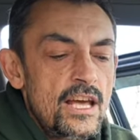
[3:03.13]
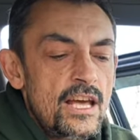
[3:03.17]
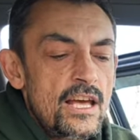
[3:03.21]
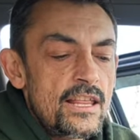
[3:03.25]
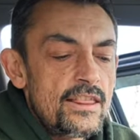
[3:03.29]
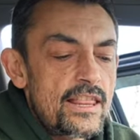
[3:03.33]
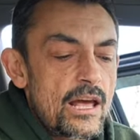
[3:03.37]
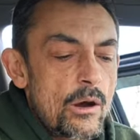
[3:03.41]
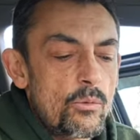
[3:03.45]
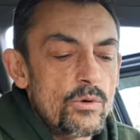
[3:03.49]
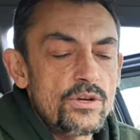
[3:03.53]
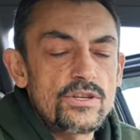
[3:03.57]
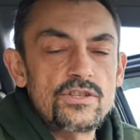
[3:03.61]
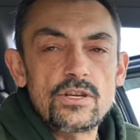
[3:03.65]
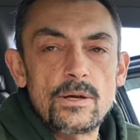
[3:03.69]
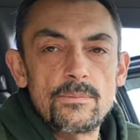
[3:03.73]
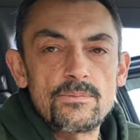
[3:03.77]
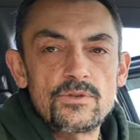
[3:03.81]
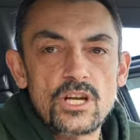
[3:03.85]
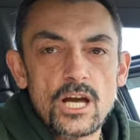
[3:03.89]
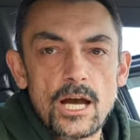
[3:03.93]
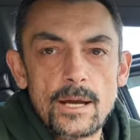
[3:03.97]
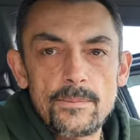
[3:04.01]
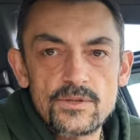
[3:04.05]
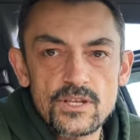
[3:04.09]
that we
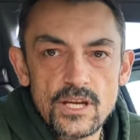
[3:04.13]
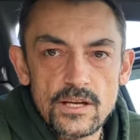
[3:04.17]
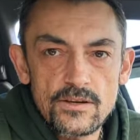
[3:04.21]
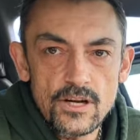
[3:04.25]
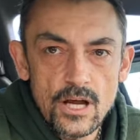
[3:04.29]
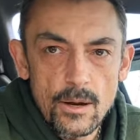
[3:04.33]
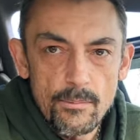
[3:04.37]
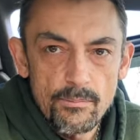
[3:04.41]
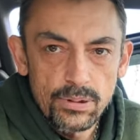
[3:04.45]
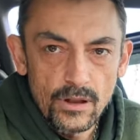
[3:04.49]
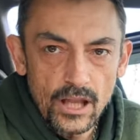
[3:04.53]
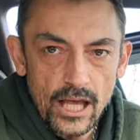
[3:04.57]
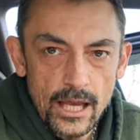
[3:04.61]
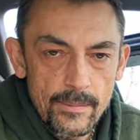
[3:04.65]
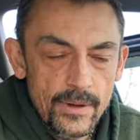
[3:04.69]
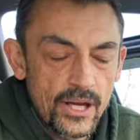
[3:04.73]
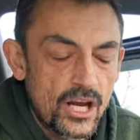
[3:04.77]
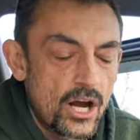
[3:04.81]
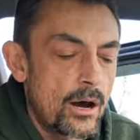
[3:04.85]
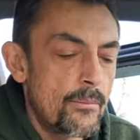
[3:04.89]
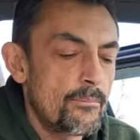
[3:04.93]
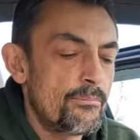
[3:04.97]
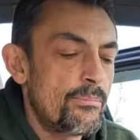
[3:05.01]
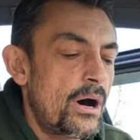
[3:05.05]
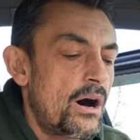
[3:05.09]
sometimes end up blaming
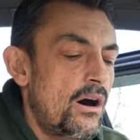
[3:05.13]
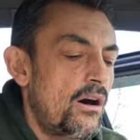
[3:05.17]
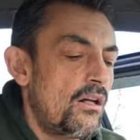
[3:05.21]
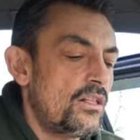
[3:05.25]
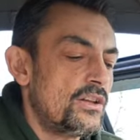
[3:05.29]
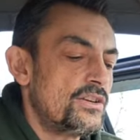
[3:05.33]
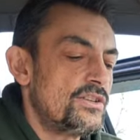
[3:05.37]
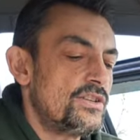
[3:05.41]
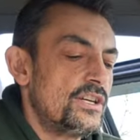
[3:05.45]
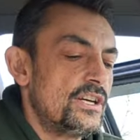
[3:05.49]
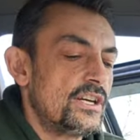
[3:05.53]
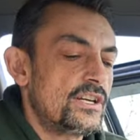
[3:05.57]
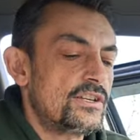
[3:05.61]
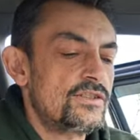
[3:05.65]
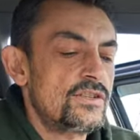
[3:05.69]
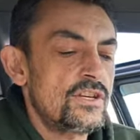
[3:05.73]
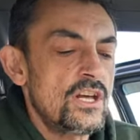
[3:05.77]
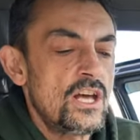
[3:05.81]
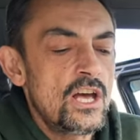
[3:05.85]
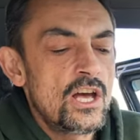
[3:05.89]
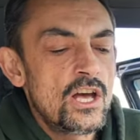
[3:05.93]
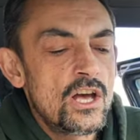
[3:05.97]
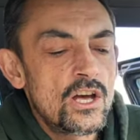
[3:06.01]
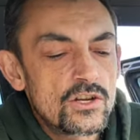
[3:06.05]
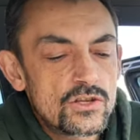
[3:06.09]
on politics
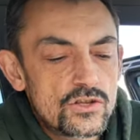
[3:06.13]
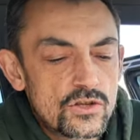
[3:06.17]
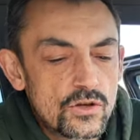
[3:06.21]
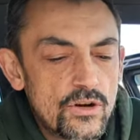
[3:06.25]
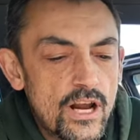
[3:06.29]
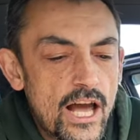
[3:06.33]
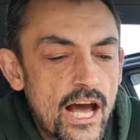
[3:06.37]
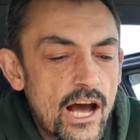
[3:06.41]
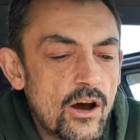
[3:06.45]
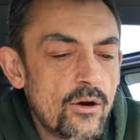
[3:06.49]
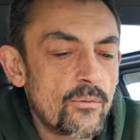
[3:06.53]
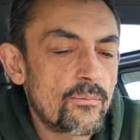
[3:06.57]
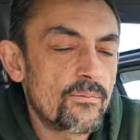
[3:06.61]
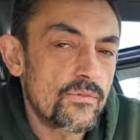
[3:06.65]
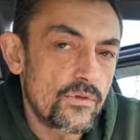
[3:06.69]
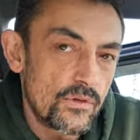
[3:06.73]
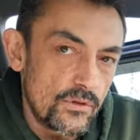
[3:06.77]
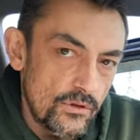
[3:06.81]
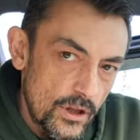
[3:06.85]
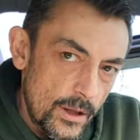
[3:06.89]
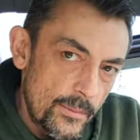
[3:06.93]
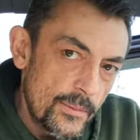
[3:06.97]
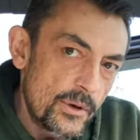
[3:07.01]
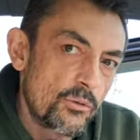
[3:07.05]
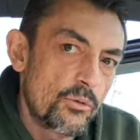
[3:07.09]
so now
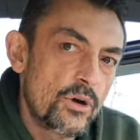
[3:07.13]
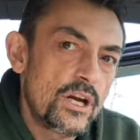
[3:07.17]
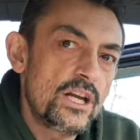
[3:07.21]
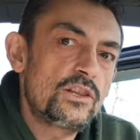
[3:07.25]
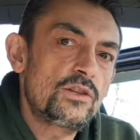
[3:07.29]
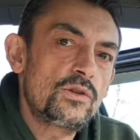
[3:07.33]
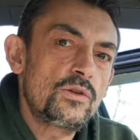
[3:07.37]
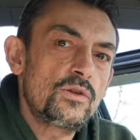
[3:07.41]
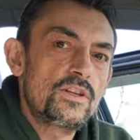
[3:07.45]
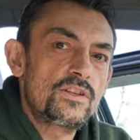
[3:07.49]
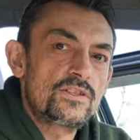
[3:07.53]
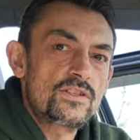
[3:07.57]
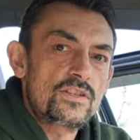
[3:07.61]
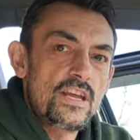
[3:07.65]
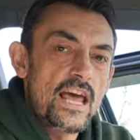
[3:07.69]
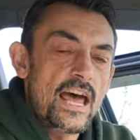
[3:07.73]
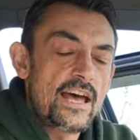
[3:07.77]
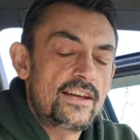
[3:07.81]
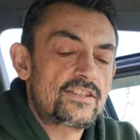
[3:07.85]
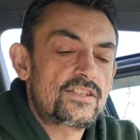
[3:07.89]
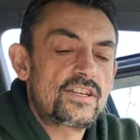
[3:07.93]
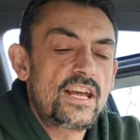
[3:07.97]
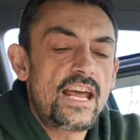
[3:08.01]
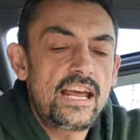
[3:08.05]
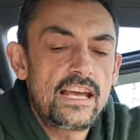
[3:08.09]
let me read through this
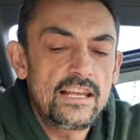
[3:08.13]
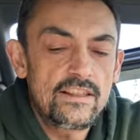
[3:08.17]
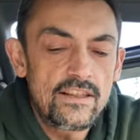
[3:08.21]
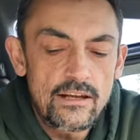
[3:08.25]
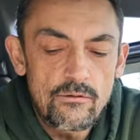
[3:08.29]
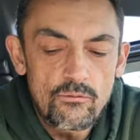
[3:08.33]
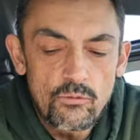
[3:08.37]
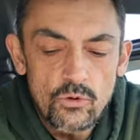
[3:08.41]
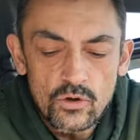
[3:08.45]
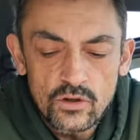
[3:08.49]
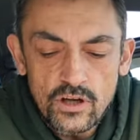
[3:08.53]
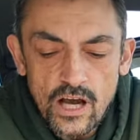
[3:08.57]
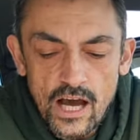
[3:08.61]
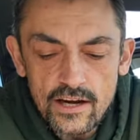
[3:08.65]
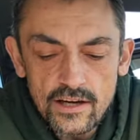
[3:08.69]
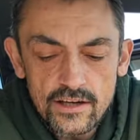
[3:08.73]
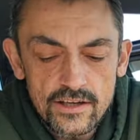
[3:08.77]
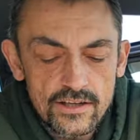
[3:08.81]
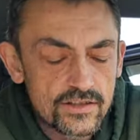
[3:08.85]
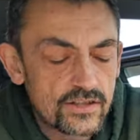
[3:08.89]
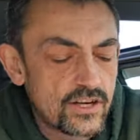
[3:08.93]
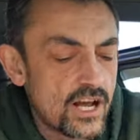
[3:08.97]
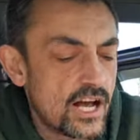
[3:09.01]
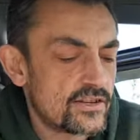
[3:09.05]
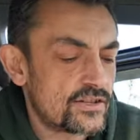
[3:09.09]
essay and then we'll kind of
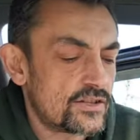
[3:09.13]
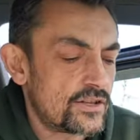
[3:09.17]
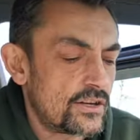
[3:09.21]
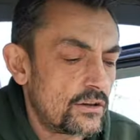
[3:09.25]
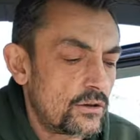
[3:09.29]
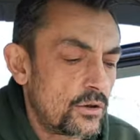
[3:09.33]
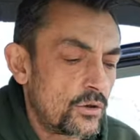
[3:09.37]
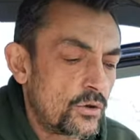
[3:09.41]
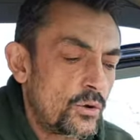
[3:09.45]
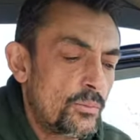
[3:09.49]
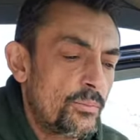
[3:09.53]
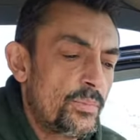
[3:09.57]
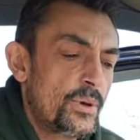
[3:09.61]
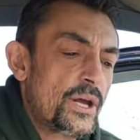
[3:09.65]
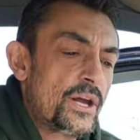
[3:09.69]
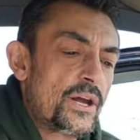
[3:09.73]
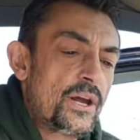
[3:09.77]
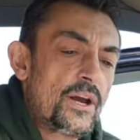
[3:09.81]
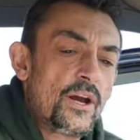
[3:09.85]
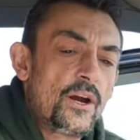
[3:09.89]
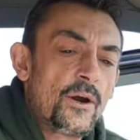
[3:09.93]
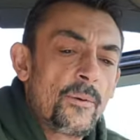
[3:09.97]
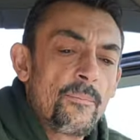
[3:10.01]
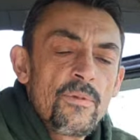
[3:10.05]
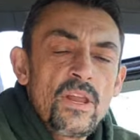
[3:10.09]
discuss it a little bit
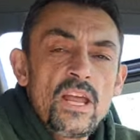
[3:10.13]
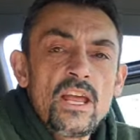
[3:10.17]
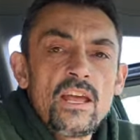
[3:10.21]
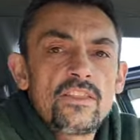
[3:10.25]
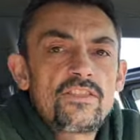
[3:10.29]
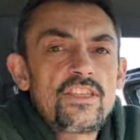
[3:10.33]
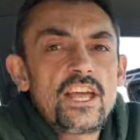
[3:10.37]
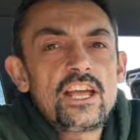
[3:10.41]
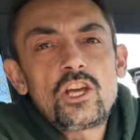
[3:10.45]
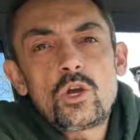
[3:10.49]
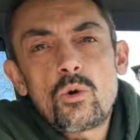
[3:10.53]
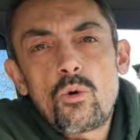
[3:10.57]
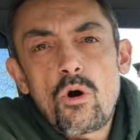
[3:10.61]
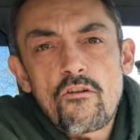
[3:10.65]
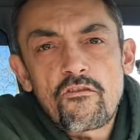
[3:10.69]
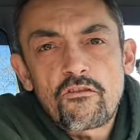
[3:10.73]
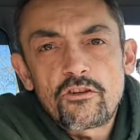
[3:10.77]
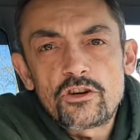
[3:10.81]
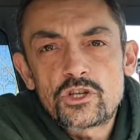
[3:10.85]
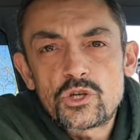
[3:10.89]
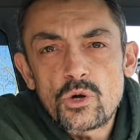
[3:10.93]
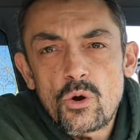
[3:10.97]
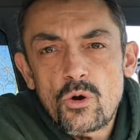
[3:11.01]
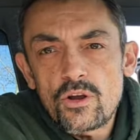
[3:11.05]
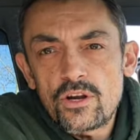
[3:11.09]
here thank you all for
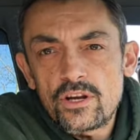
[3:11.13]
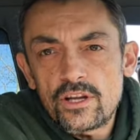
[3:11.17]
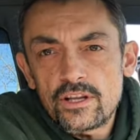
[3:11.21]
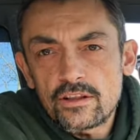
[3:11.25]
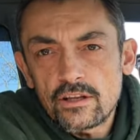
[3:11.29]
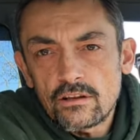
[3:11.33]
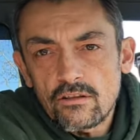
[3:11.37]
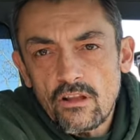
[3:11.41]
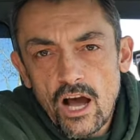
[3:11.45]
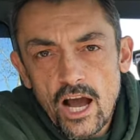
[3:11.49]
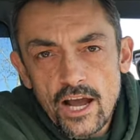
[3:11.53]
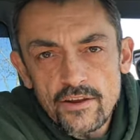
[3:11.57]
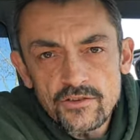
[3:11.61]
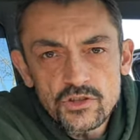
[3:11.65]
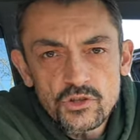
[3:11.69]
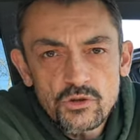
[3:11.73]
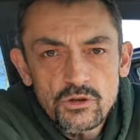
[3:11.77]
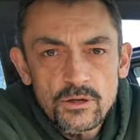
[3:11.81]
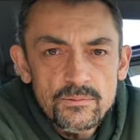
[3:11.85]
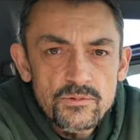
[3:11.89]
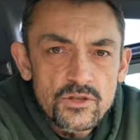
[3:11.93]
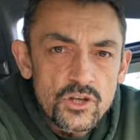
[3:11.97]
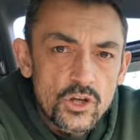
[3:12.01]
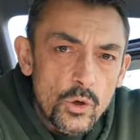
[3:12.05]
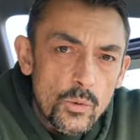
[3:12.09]
joining the live
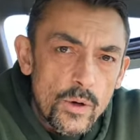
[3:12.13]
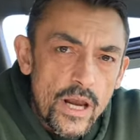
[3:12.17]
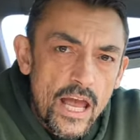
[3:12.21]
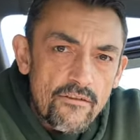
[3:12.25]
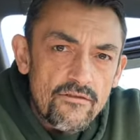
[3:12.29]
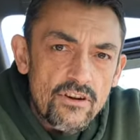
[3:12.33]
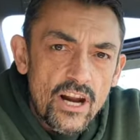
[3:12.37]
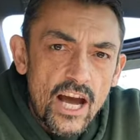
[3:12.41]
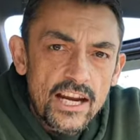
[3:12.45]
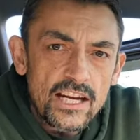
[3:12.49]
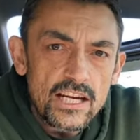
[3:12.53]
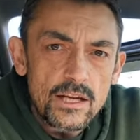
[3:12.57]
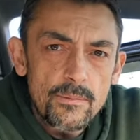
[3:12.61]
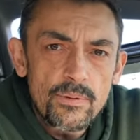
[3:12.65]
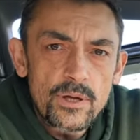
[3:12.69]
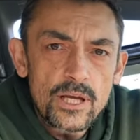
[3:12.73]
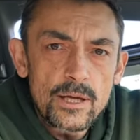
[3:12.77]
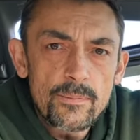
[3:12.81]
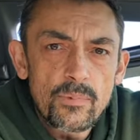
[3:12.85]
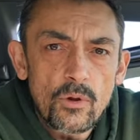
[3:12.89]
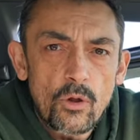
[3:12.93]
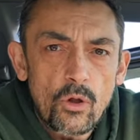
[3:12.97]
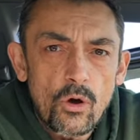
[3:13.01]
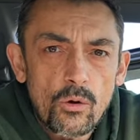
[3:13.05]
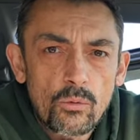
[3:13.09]
stream too we have 90
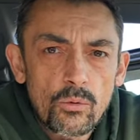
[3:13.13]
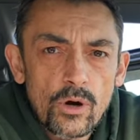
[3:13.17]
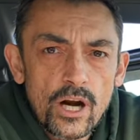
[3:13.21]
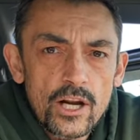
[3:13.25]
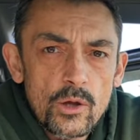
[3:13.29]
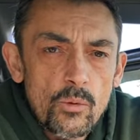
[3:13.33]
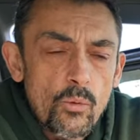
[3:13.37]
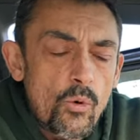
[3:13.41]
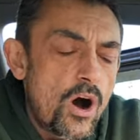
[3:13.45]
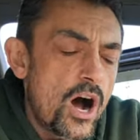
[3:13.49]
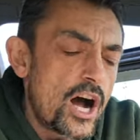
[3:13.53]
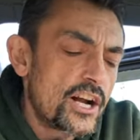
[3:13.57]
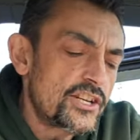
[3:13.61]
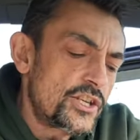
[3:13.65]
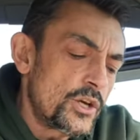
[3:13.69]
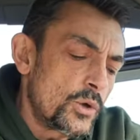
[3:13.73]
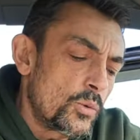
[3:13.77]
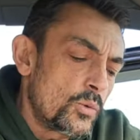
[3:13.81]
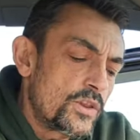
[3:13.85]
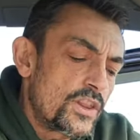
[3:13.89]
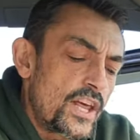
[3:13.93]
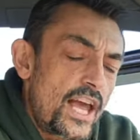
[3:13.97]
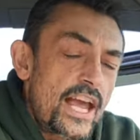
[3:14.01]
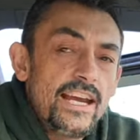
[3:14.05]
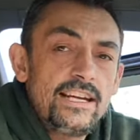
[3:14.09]
people already watching
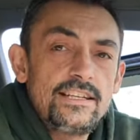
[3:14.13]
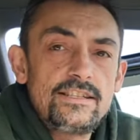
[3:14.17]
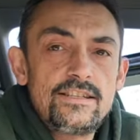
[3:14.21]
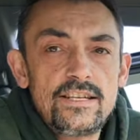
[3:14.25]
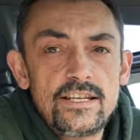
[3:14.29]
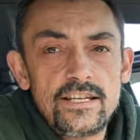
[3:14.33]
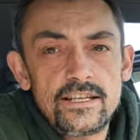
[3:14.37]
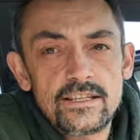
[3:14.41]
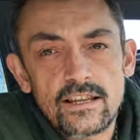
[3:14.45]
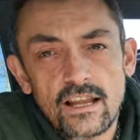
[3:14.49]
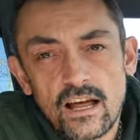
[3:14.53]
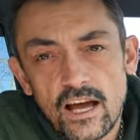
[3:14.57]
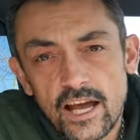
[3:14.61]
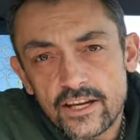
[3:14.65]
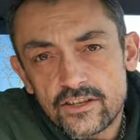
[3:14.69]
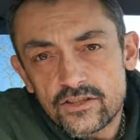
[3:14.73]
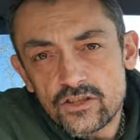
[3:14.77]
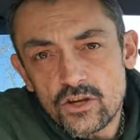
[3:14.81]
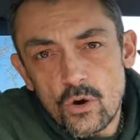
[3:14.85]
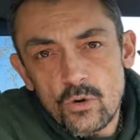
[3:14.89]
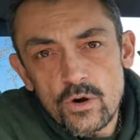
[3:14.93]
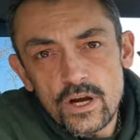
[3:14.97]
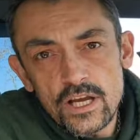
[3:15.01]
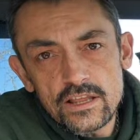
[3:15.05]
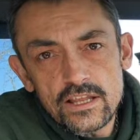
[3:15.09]
with 18 likes
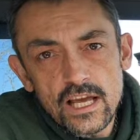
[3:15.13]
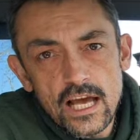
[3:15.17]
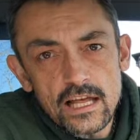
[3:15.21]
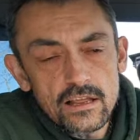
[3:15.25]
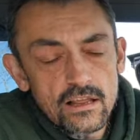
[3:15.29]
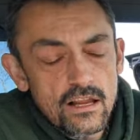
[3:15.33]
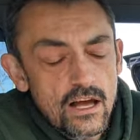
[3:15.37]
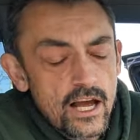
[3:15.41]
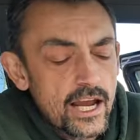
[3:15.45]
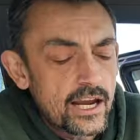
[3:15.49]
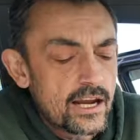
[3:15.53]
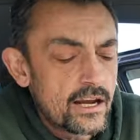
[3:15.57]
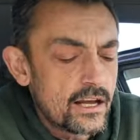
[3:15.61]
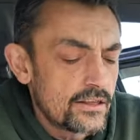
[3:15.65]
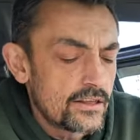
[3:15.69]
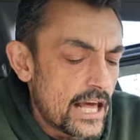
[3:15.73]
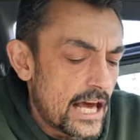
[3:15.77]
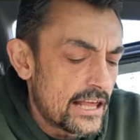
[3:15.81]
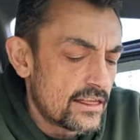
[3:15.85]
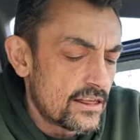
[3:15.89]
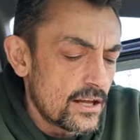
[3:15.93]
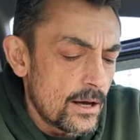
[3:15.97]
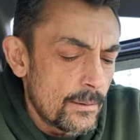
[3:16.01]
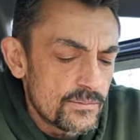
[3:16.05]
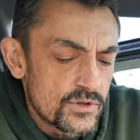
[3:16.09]
go hit that like
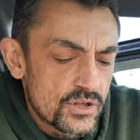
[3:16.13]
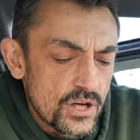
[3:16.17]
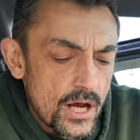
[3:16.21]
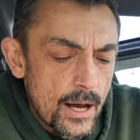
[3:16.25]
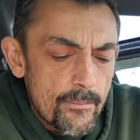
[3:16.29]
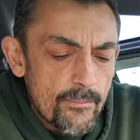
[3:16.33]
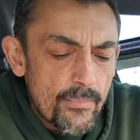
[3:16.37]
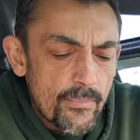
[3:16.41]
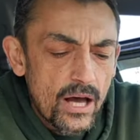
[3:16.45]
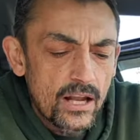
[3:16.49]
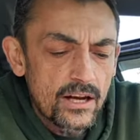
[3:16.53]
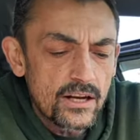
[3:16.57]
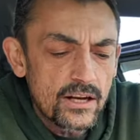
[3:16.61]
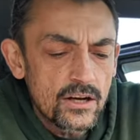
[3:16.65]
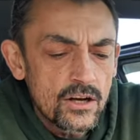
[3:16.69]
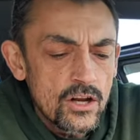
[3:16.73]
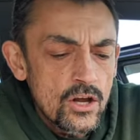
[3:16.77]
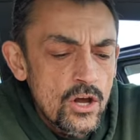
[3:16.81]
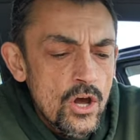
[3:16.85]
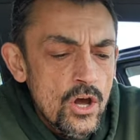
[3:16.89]
that thumbs up button